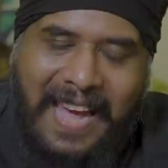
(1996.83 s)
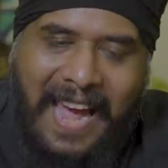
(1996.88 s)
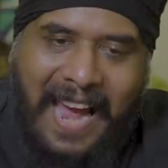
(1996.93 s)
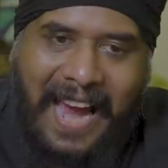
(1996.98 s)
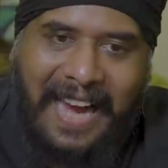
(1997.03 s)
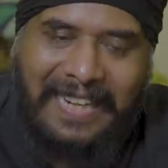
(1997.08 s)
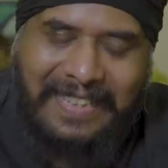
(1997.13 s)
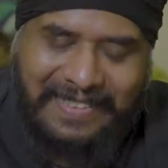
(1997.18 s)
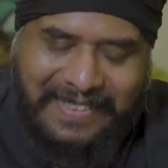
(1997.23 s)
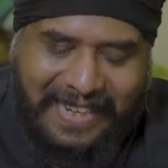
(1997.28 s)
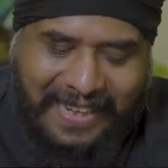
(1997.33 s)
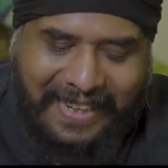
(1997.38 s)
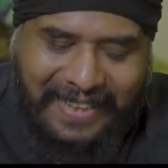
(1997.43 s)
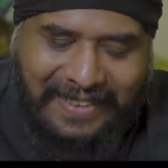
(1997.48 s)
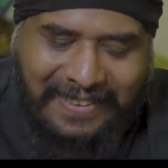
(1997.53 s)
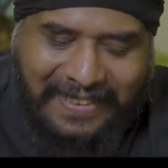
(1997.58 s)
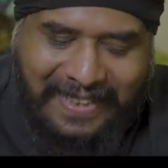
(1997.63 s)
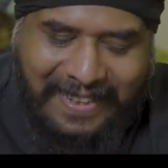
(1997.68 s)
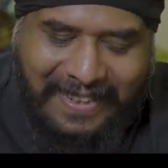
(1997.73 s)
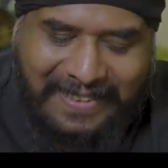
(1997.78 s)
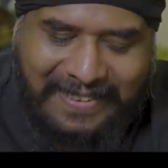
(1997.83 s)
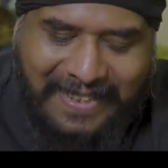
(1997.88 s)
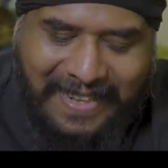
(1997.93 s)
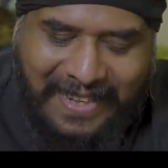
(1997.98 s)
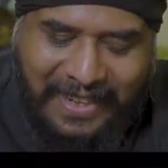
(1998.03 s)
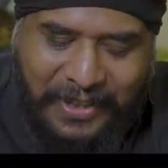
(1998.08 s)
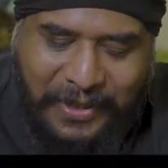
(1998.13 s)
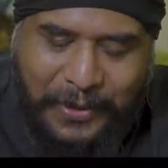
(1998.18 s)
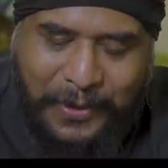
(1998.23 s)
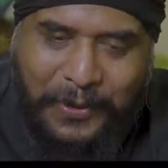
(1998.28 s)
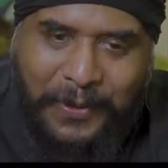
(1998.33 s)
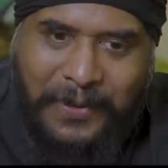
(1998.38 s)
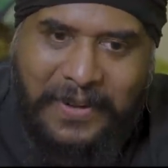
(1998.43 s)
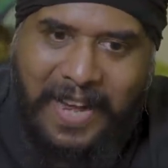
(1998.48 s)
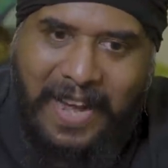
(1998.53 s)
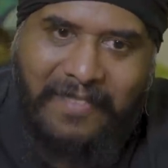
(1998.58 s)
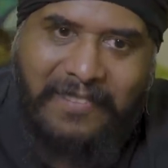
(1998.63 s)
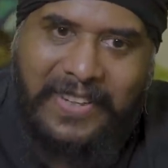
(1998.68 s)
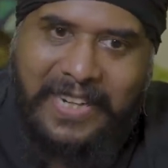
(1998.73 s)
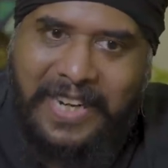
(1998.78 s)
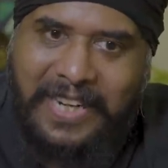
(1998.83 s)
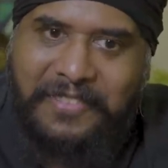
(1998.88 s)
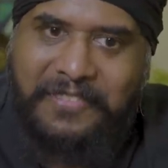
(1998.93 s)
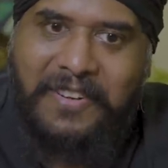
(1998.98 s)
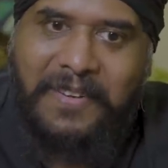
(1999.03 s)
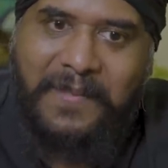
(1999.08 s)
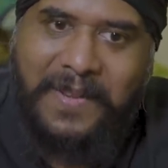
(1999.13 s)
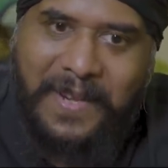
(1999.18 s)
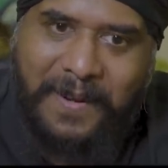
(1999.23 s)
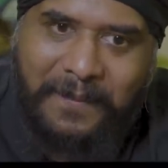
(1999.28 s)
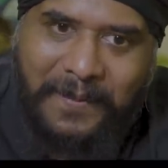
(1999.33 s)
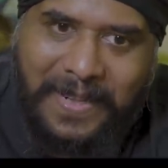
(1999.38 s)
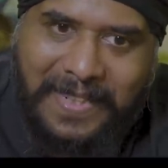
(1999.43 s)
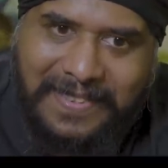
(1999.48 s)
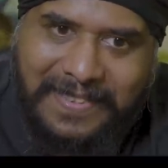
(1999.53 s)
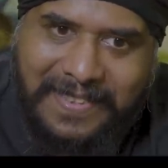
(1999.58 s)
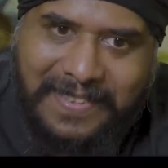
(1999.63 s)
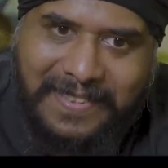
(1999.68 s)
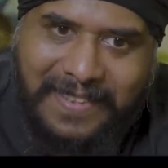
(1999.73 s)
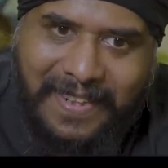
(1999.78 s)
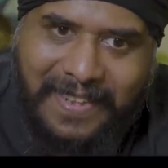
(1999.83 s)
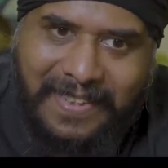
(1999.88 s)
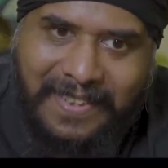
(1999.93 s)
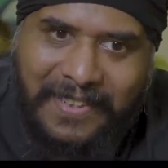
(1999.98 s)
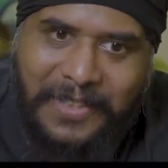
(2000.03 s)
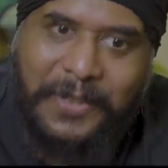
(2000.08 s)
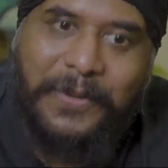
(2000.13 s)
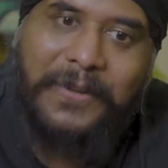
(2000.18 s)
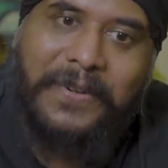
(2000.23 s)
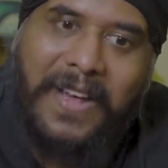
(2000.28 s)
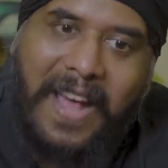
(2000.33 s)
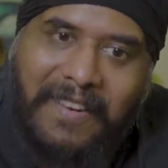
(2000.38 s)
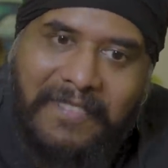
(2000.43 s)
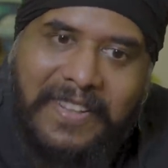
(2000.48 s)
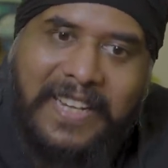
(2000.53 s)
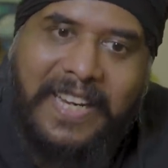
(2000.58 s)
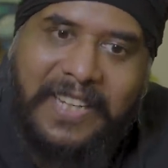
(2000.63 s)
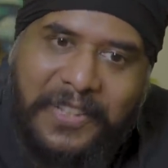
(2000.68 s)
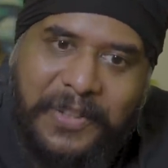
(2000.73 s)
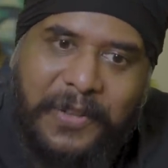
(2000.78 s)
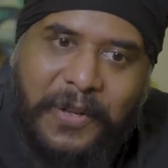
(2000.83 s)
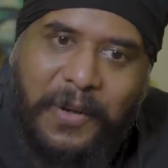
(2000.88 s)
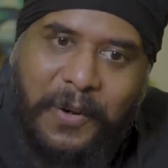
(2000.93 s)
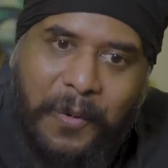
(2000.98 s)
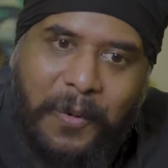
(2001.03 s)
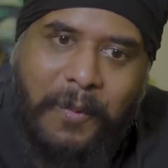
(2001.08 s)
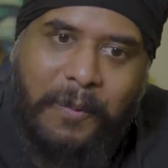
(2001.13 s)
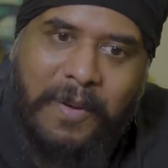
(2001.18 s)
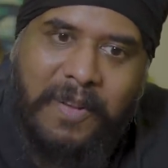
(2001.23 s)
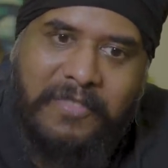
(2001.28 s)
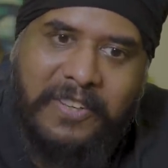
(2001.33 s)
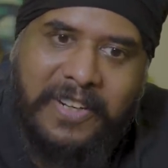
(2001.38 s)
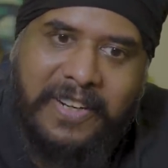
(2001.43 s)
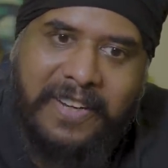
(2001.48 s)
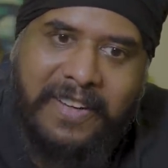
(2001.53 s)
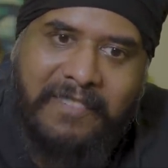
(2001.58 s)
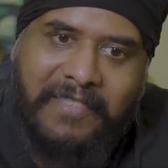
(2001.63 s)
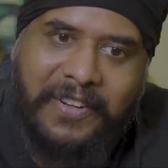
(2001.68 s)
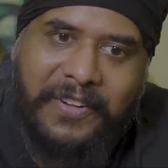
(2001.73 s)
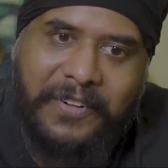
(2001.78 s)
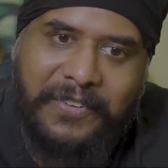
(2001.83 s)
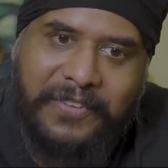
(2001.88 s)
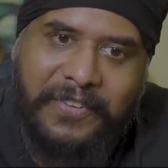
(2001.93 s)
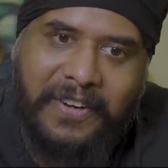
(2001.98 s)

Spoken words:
And second thing is, like, you don't navigate familiar places, right? Do you navigate to your home every day when you're